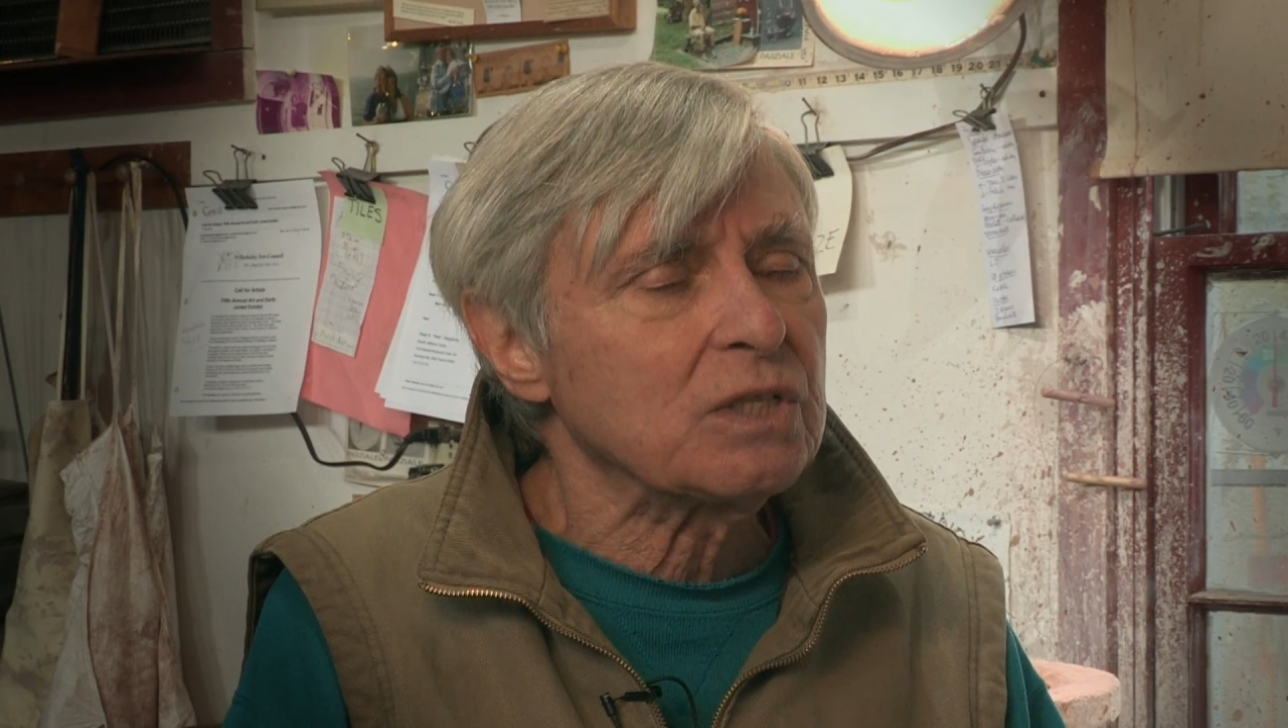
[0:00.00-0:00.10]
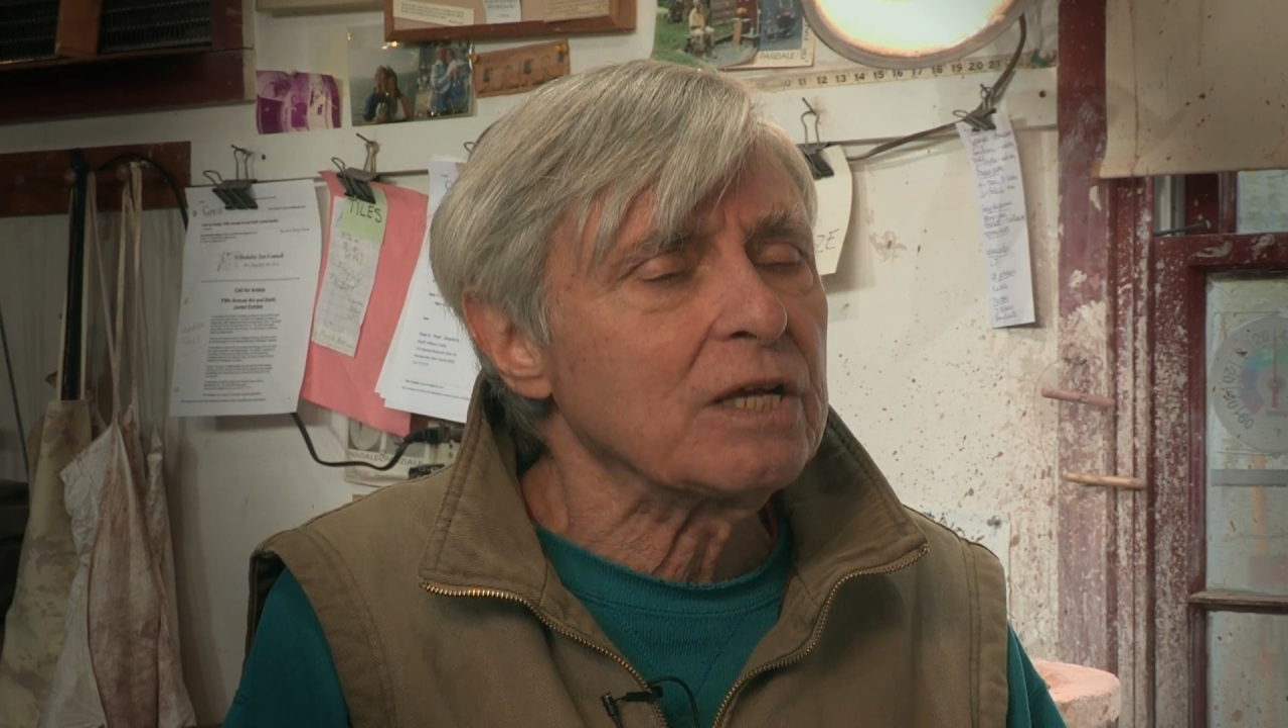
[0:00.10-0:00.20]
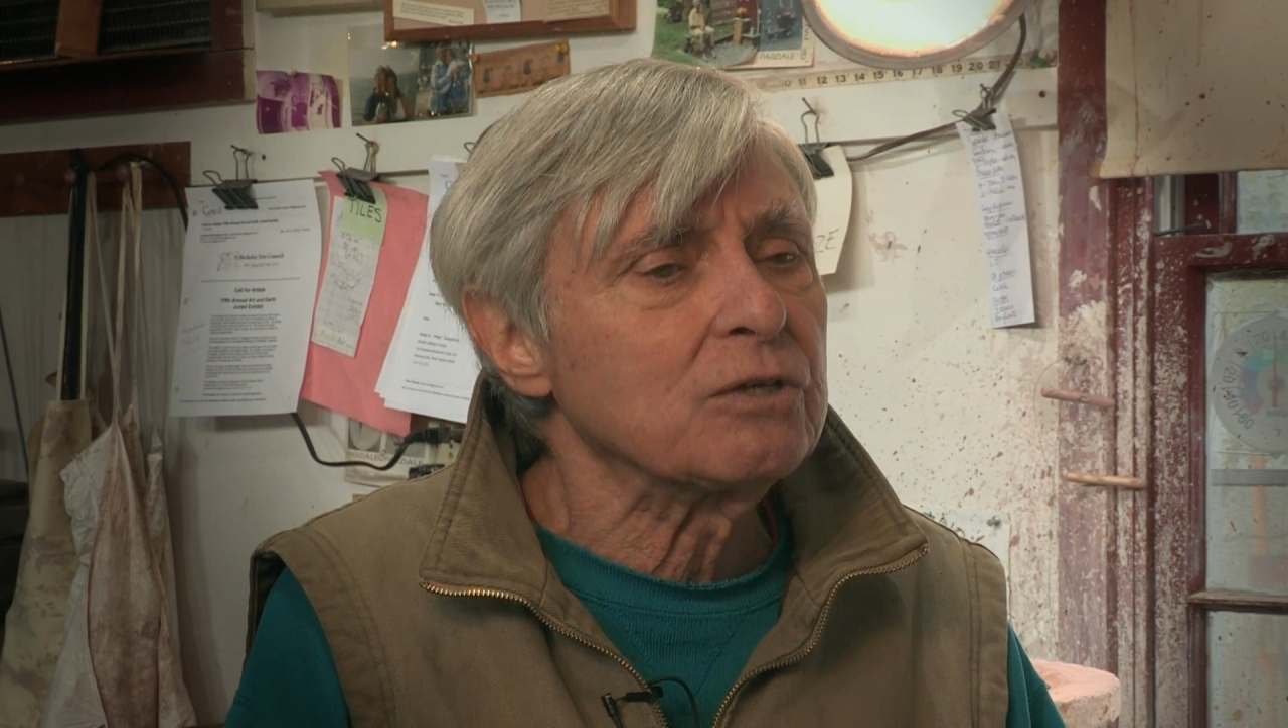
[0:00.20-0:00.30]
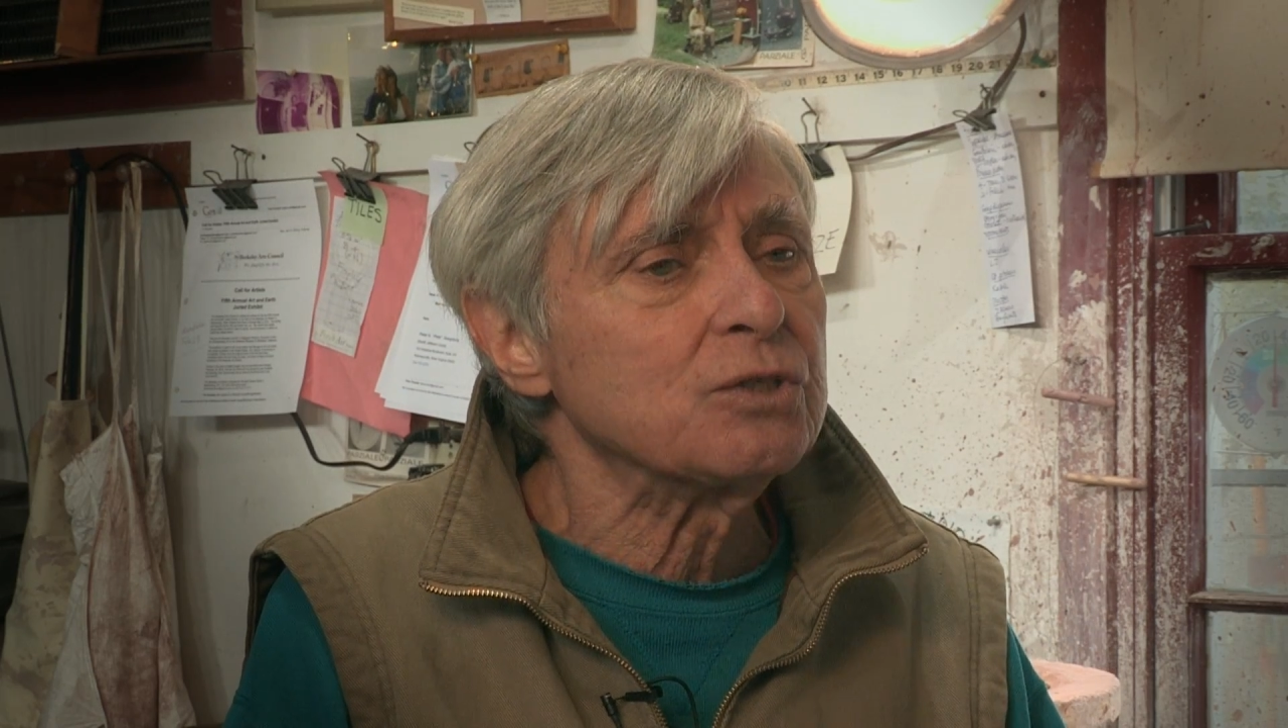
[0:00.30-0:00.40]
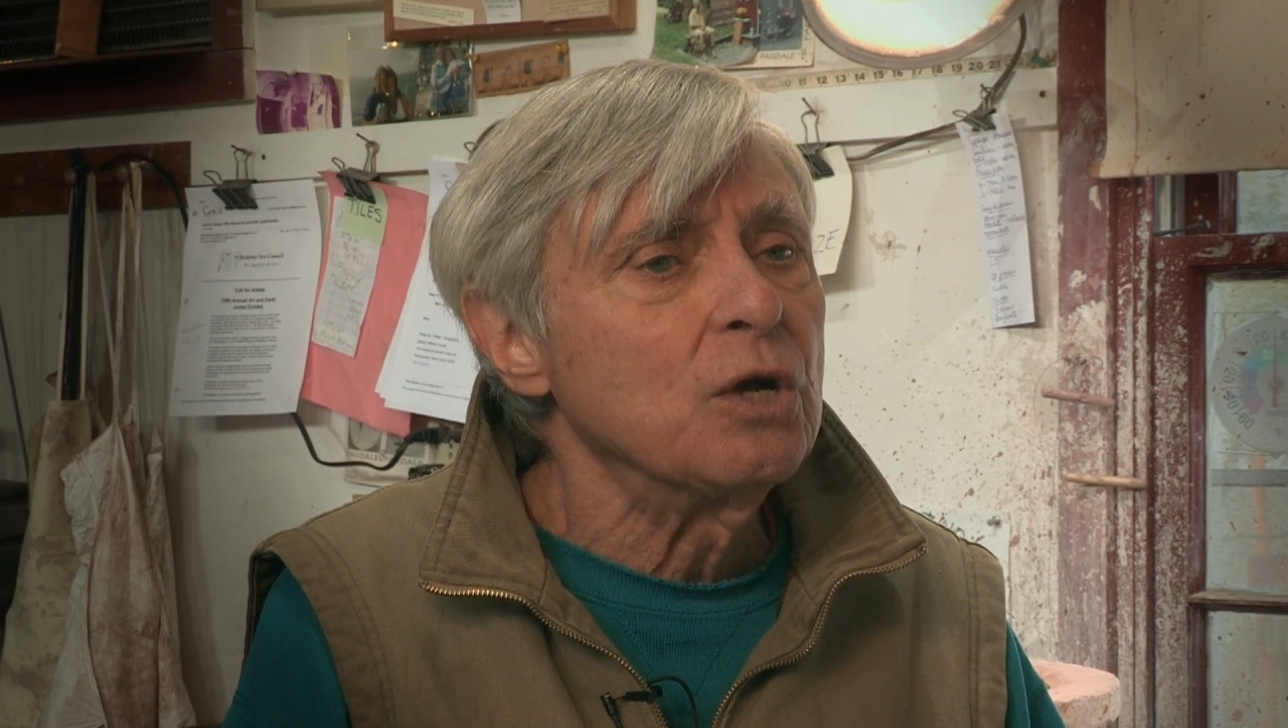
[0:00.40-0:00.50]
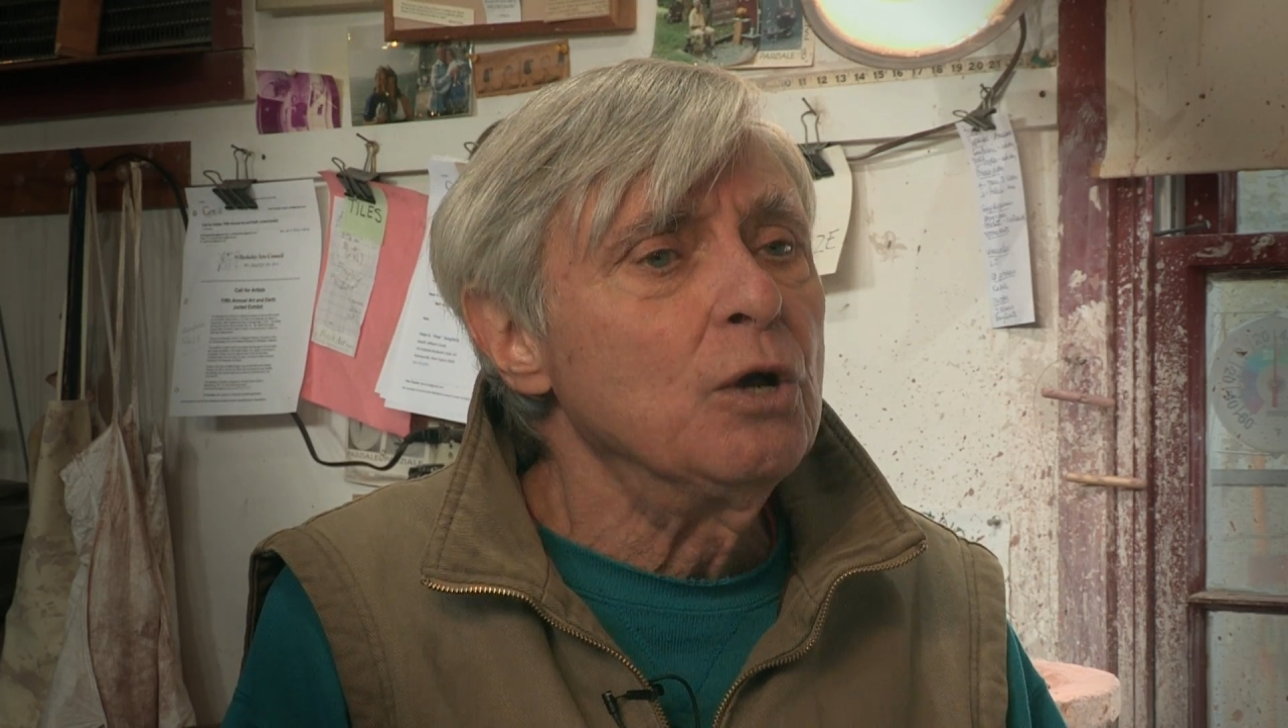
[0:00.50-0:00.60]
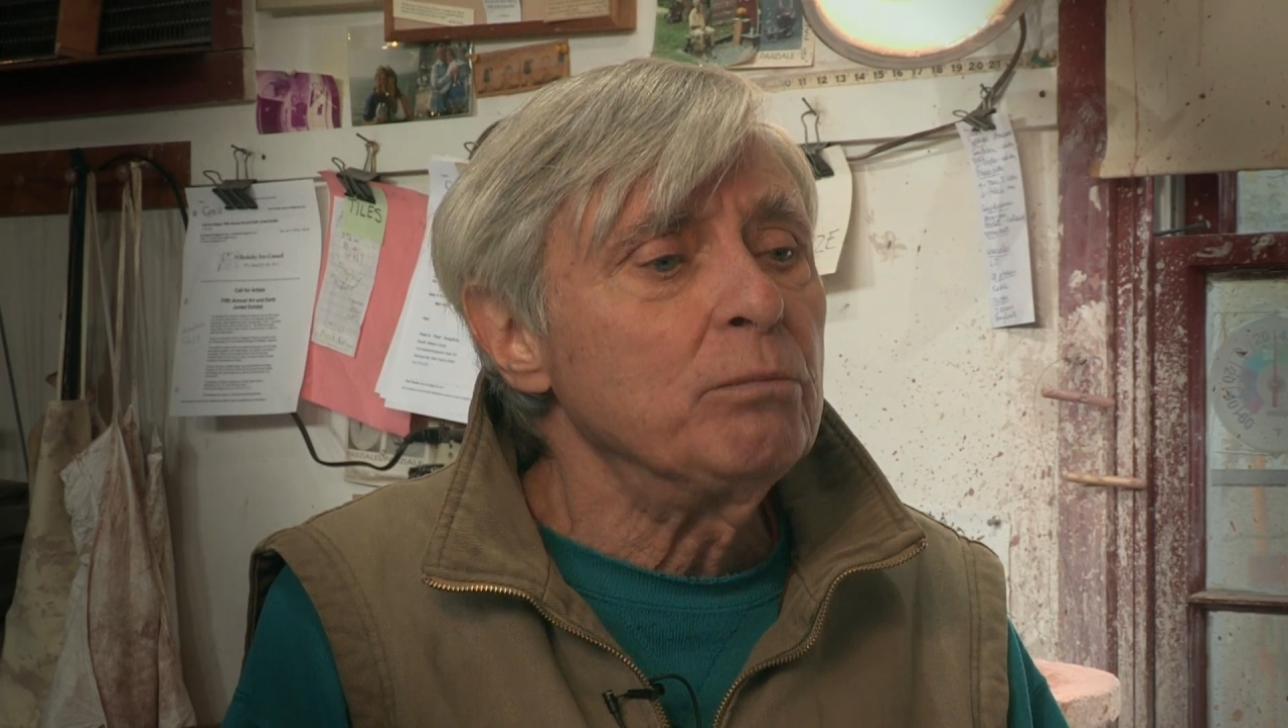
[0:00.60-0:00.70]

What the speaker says: things